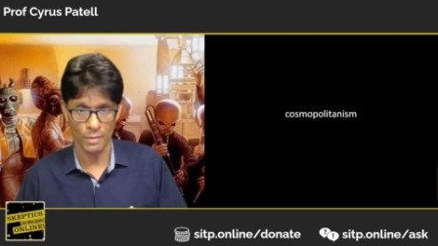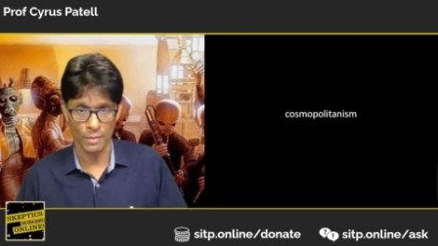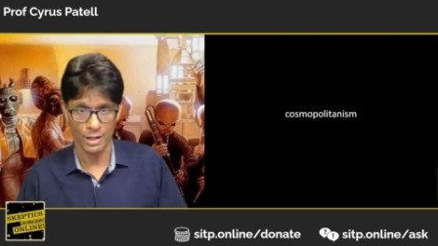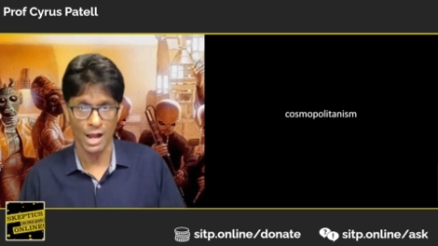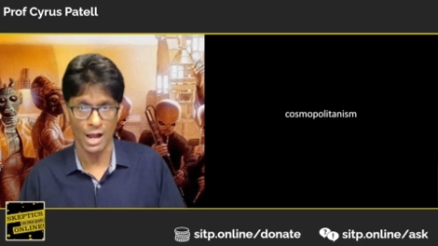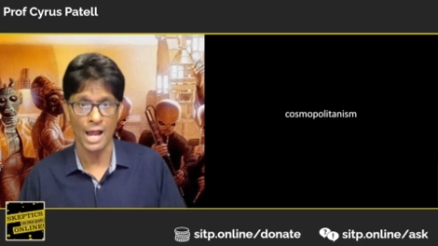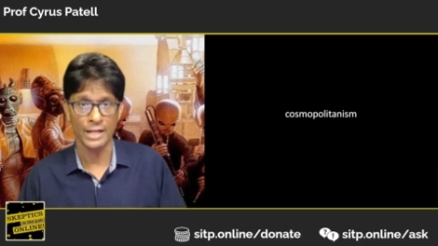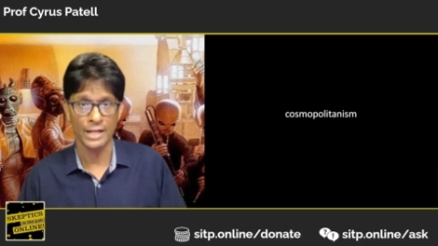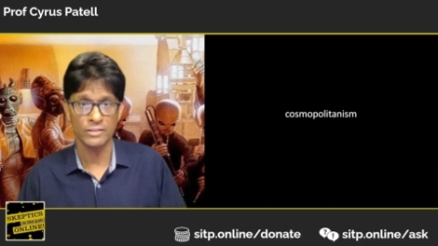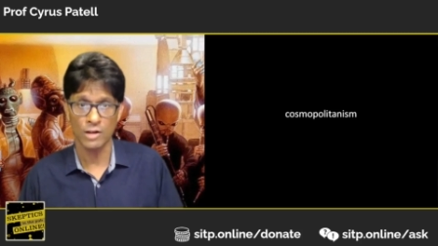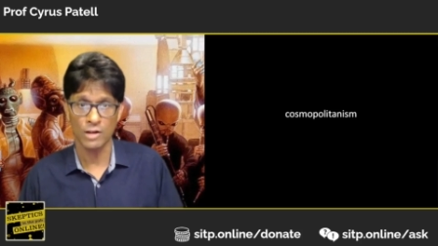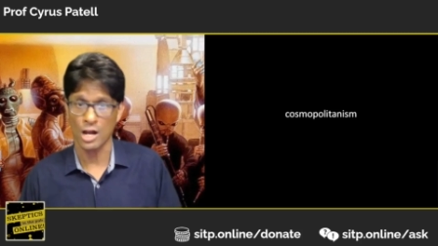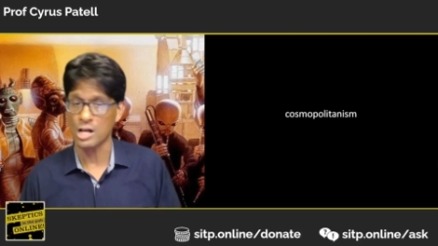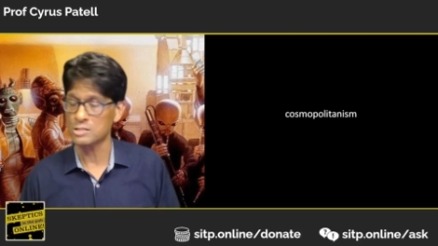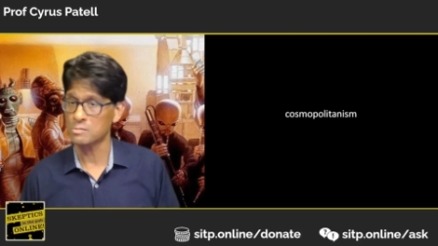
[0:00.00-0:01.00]
the kind of
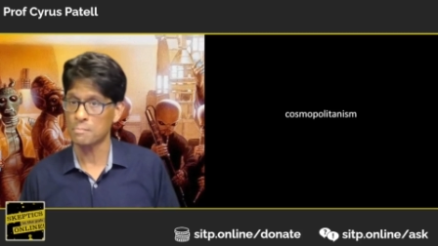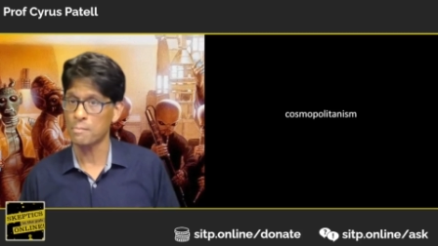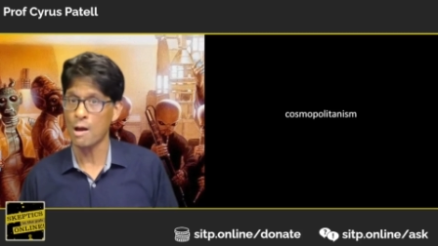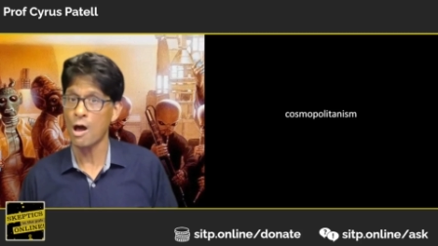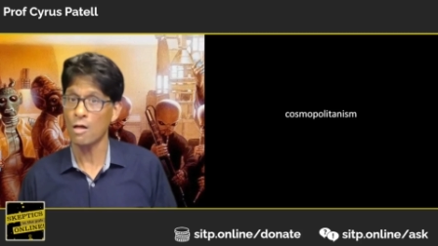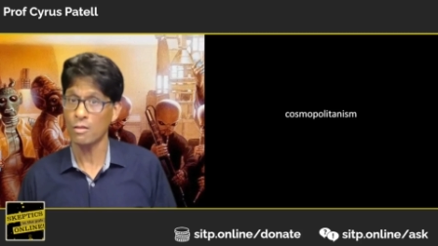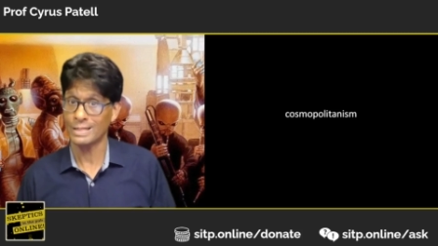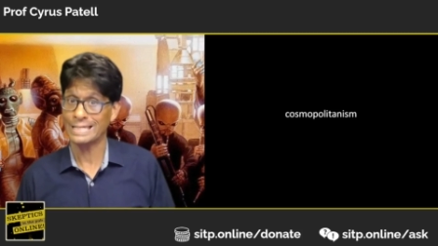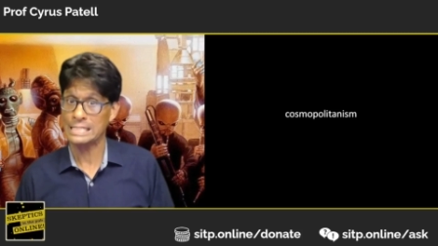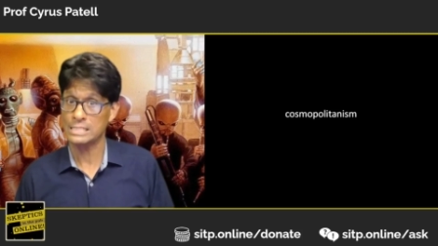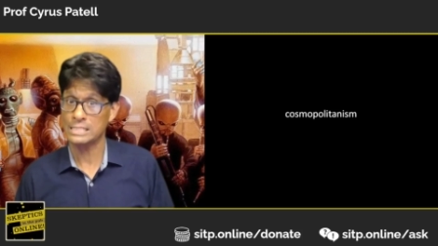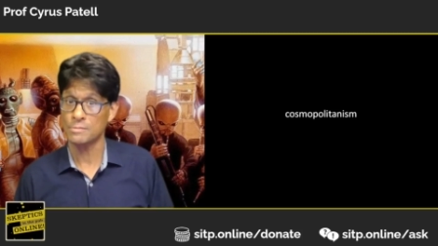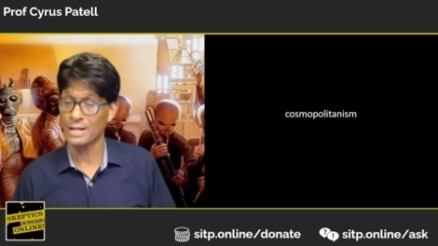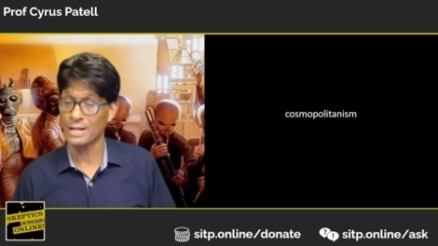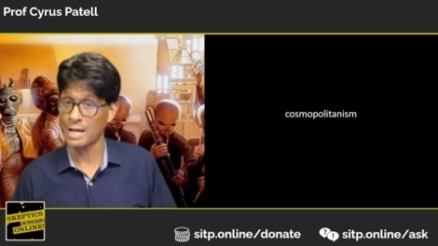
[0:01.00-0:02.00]

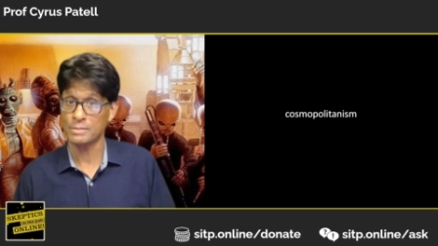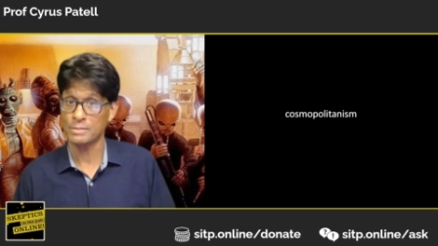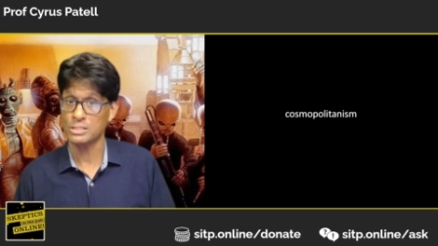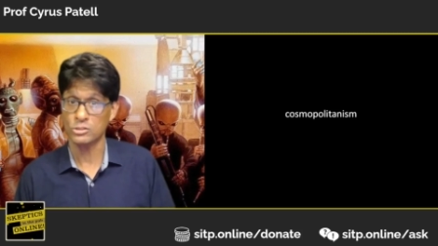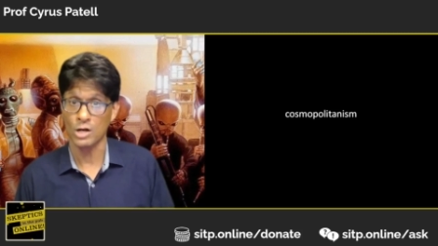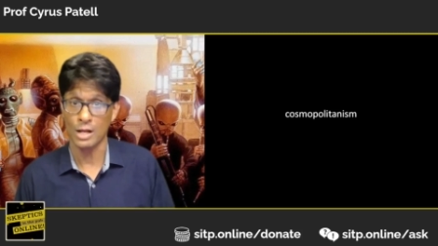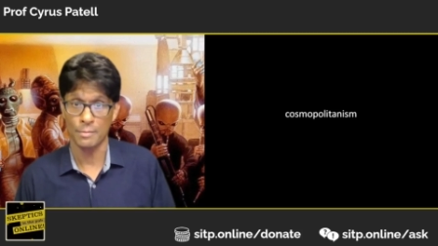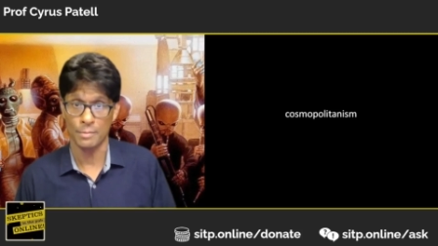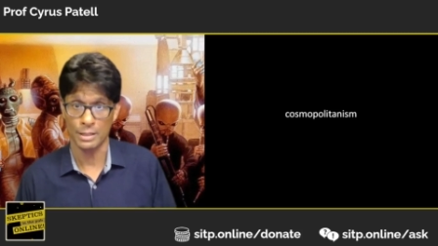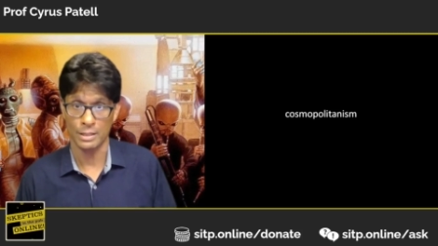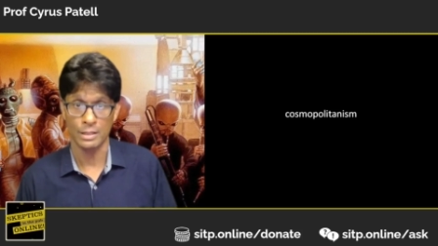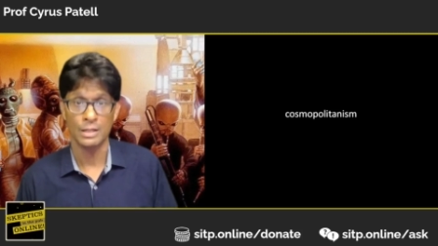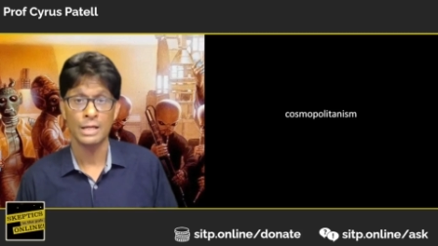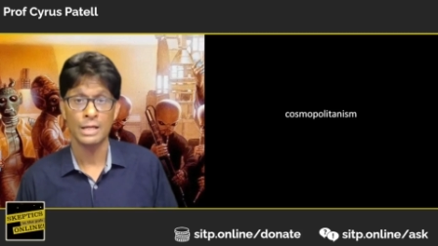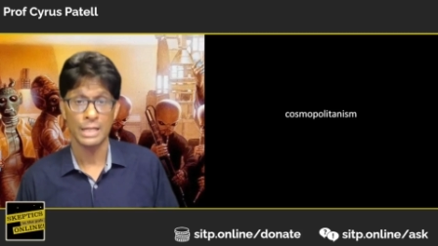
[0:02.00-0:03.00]
cosmopolitanism that I'm describing
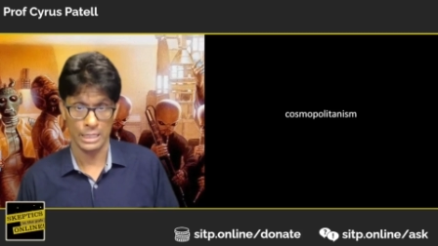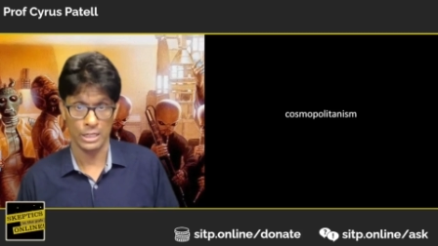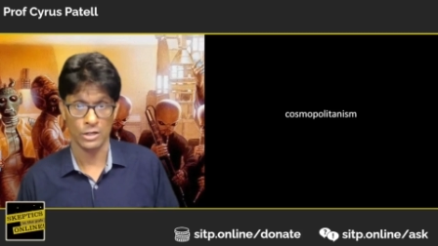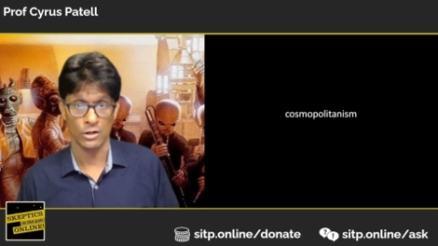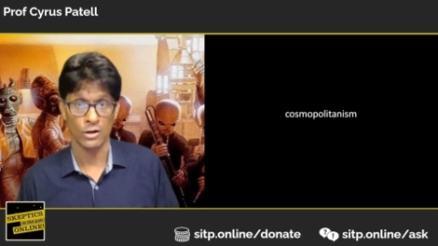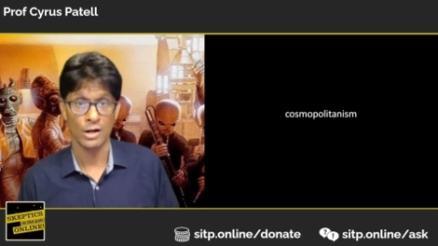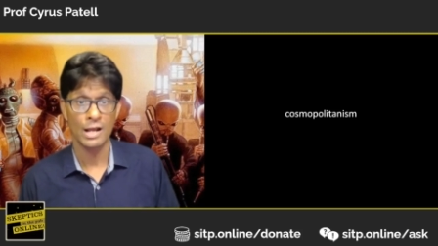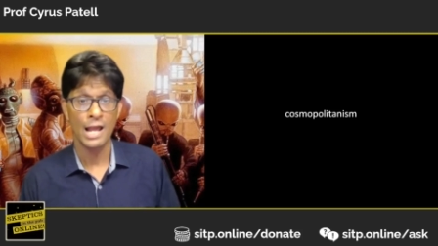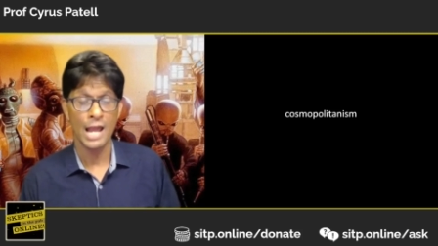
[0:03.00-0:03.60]
here,